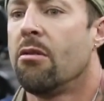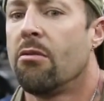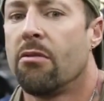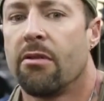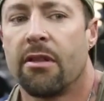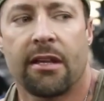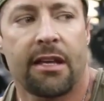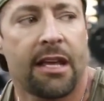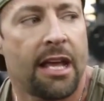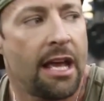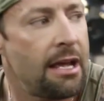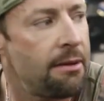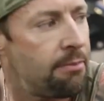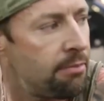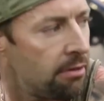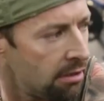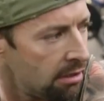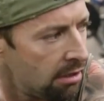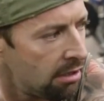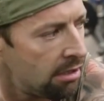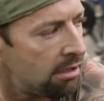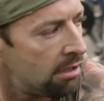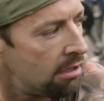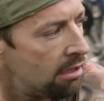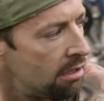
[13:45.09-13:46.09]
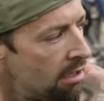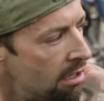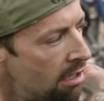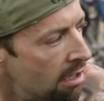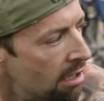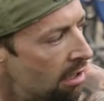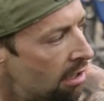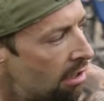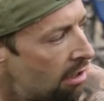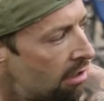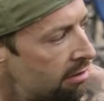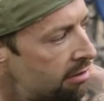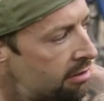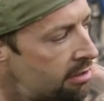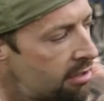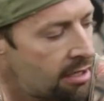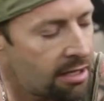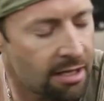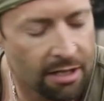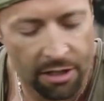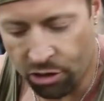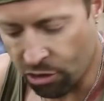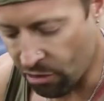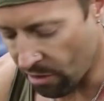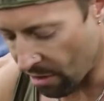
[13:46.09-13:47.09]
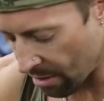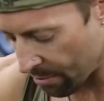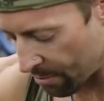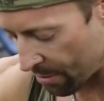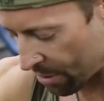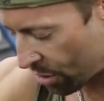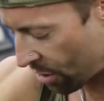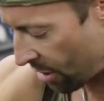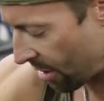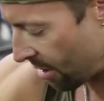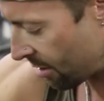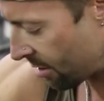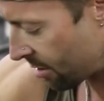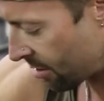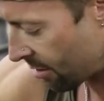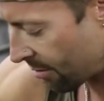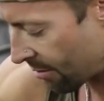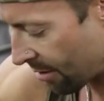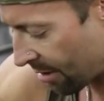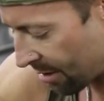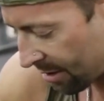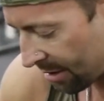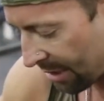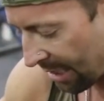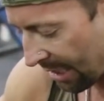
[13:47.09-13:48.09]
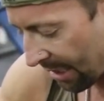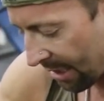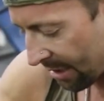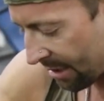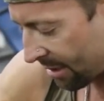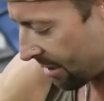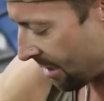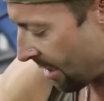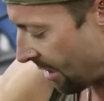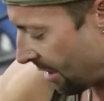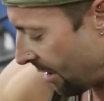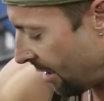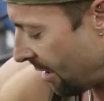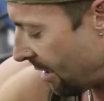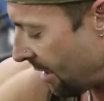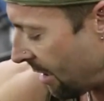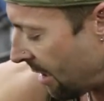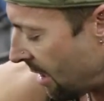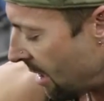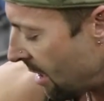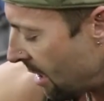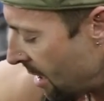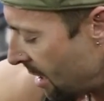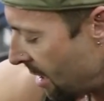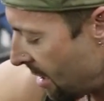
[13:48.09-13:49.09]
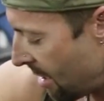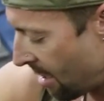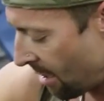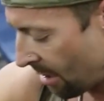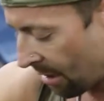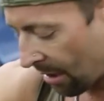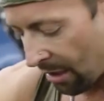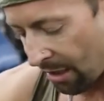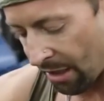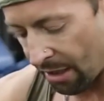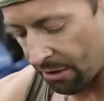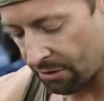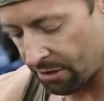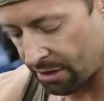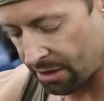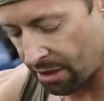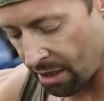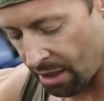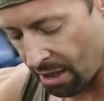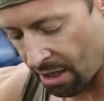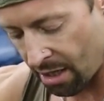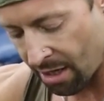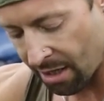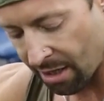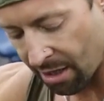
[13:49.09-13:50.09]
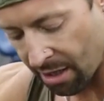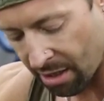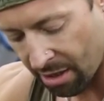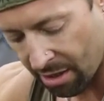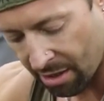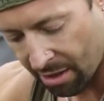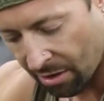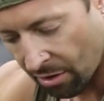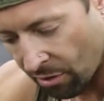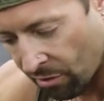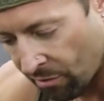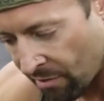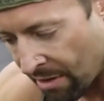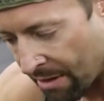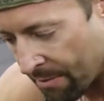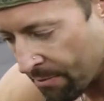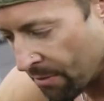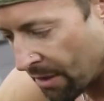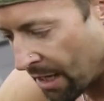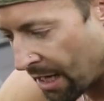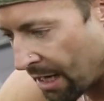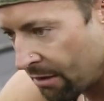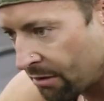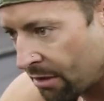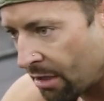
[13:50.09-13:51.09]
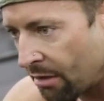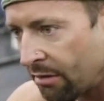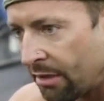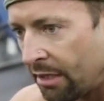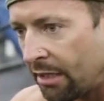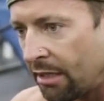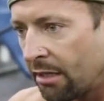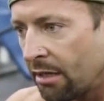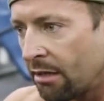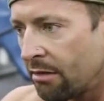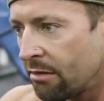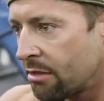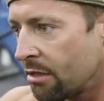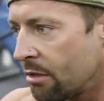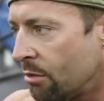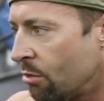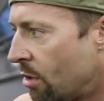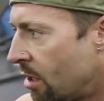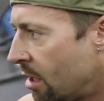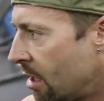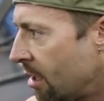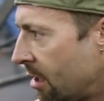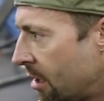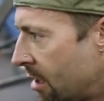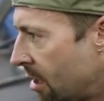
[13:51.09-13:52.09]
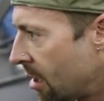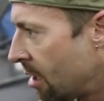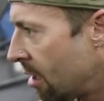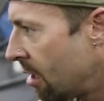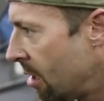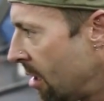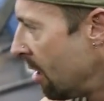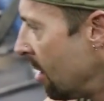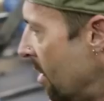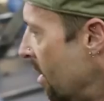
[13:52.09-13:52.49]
for the cable onto the shrug machine. So I'm gonna take a slightly closer grip now, don't need to go so wide.